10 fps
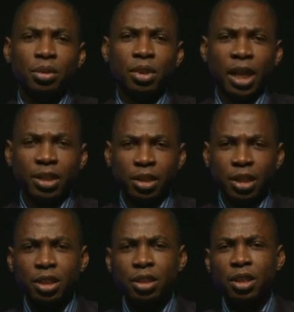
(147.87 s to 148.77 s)
that
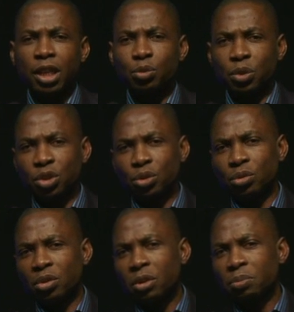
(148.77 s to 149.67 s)
says that we
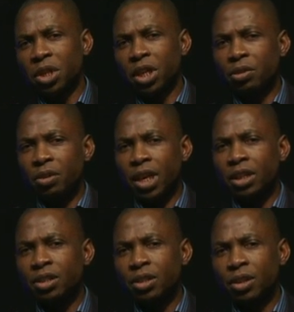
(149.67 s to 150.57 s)
should not be
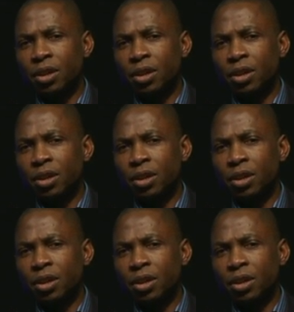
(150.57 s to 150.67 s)
ignorant